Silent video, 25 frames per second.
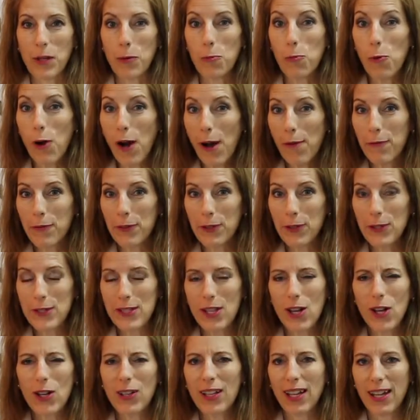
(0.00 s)
waffles,
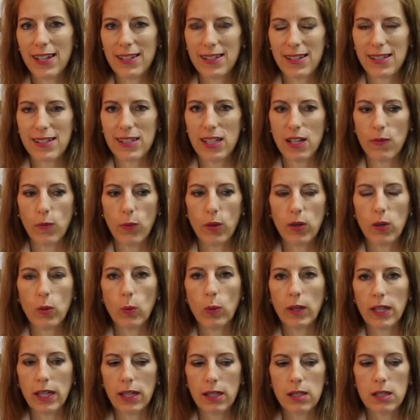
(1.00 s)
all kinds of stuff with the
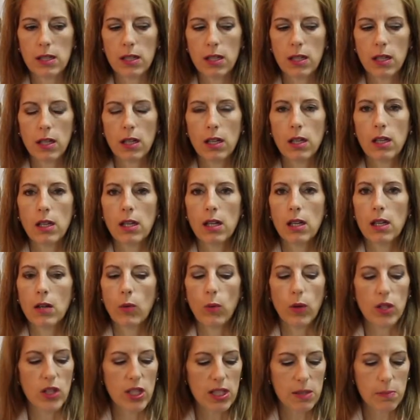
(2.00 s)
wheat.
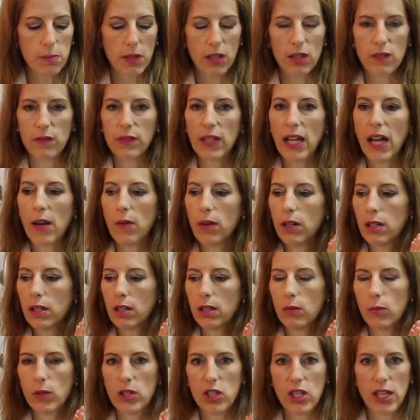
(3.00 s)
We just mill the
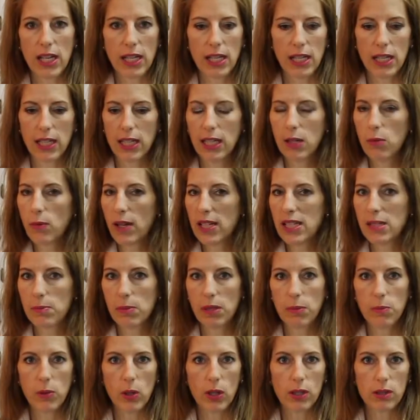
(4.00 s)
flour. We take any
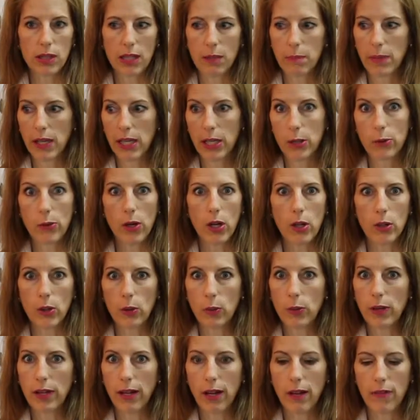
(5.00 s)
recipe book like Betty
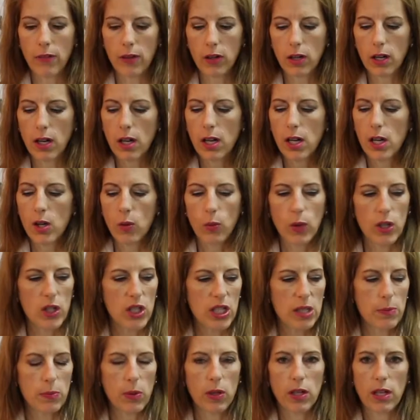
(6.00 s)
Crocker, whatever. We
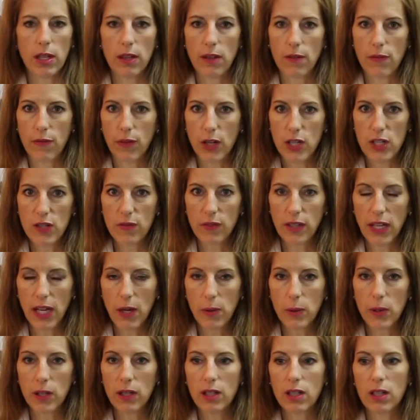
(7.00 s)
just put in the fresh
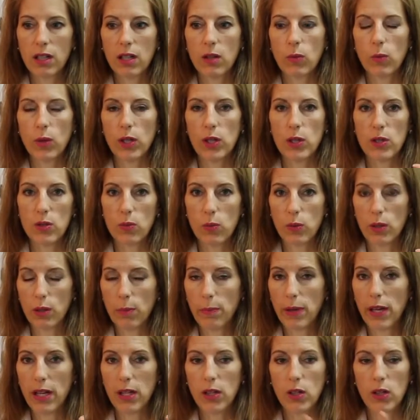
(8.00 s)
flour. We use real
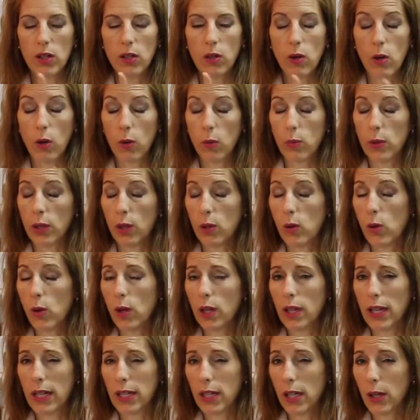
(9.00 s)
butter or real
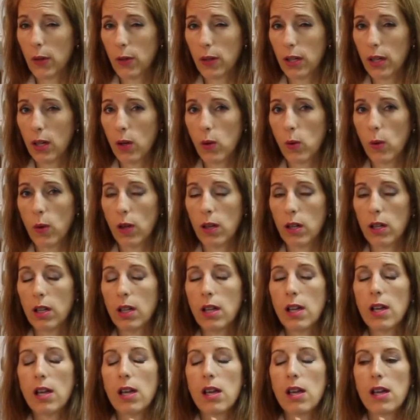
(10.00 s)
oil like coconut oil.
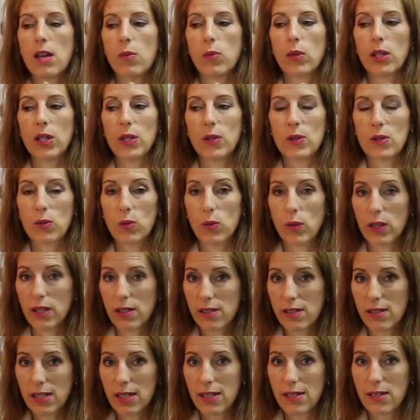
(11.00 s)
We use real
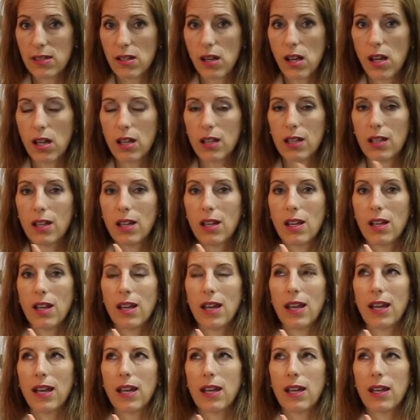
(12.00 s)
sea salt,
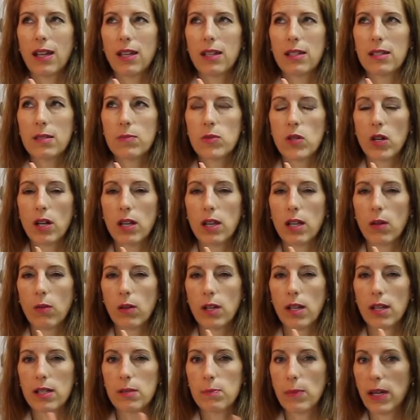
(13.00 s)
and I'm trying to think
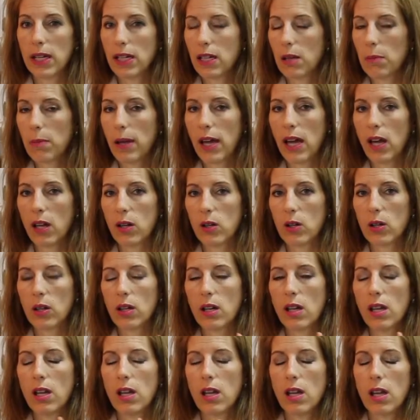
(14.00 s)
what else, baking
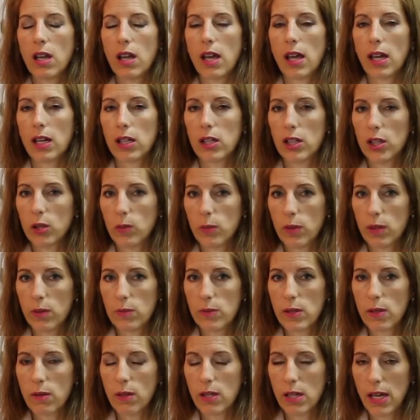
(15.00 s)
powder and
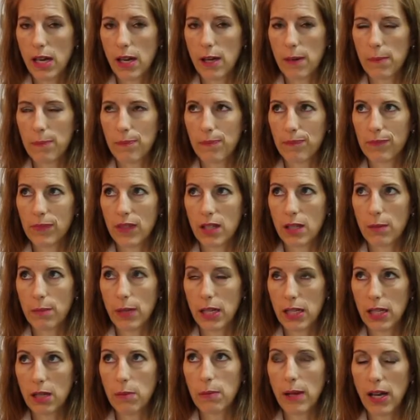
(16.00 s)
aluminum,
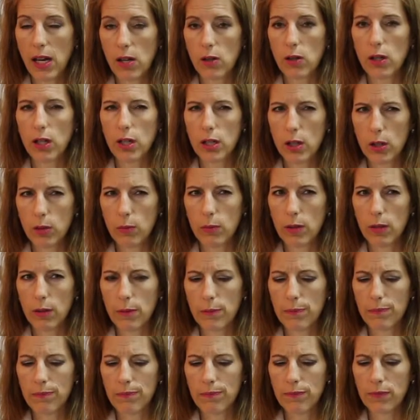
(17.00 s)

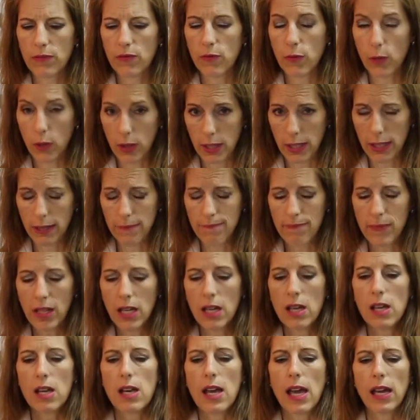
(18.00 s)
aluminum free,
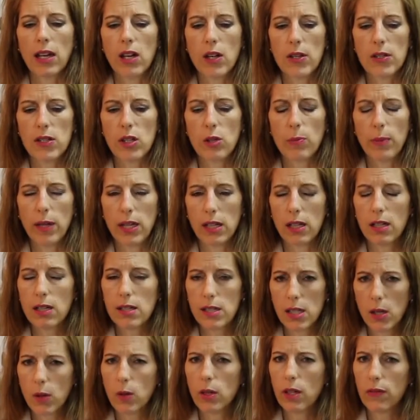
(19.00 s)
and also baking
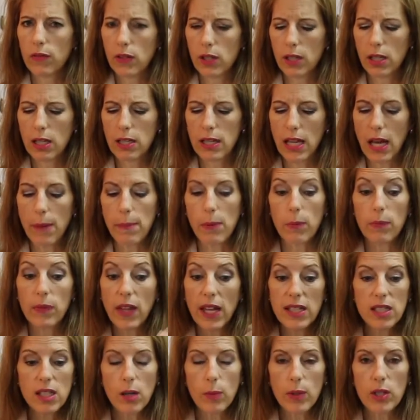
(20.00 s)
soda if you need that. But
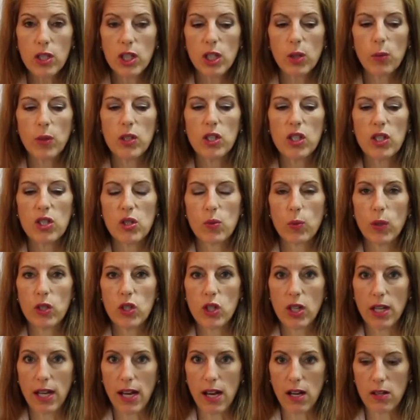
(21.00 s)
that's all we do. We just
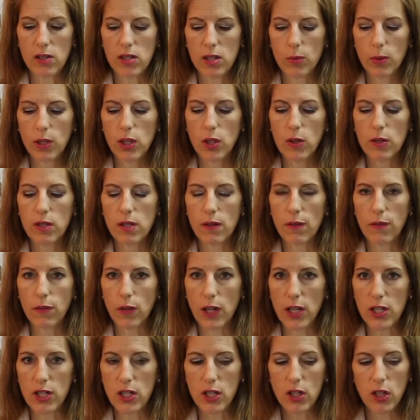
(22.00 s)
switch it out. So we use the
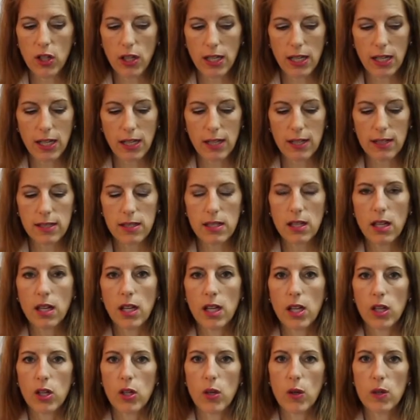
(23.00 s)
fresh ingredients,
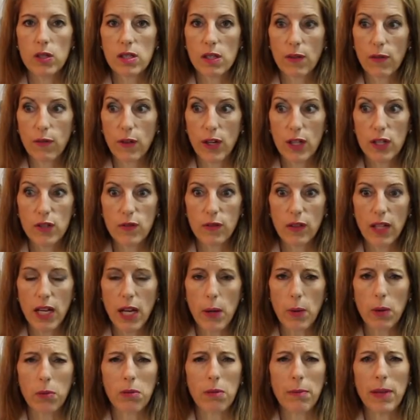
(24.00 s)
use the fresh
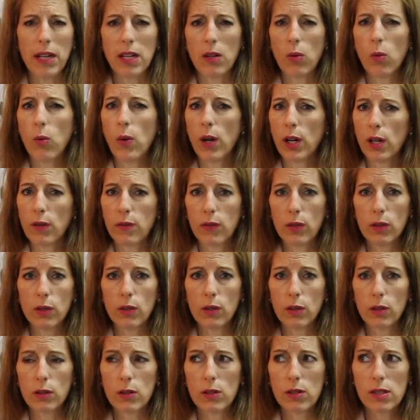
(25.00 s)
flour. We make a
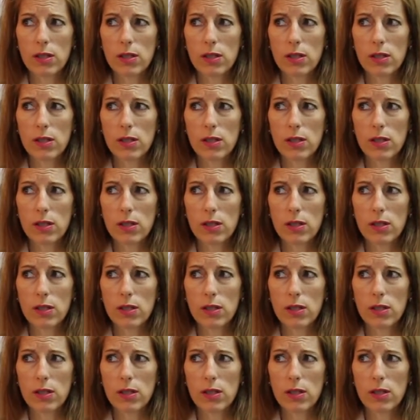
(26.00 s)
wonderful,